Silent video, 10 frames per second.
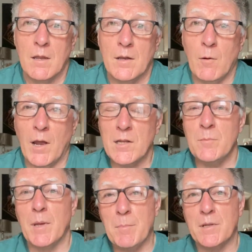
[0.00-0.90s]
Now, I'm
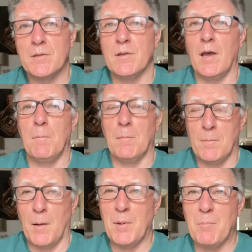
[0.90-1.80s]
going to be
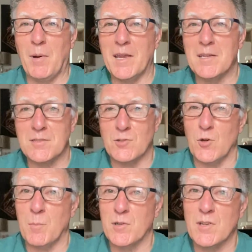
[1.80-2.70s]
a bit biased
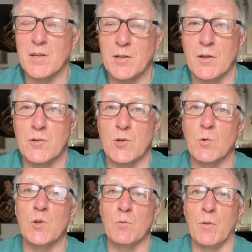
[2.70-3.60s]
here because I'm going to show
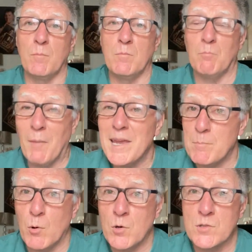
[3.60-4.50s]
you my
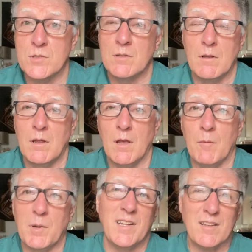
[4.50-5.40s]
books.
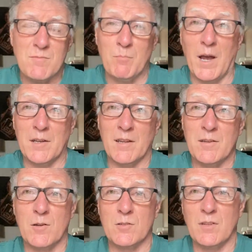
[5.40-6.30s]
But it doesn't matter
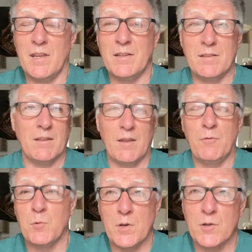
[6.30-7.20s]
because if
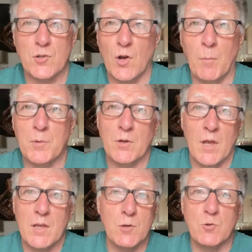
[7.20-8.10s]
you're in a shop,
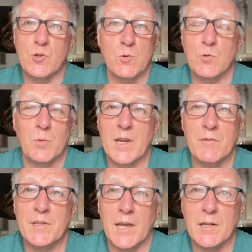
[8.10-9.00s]
you choose
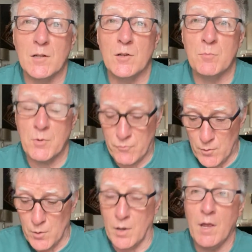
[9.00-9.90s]
whatever title you
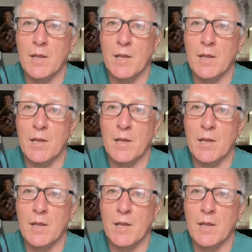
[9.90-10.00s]
prefer.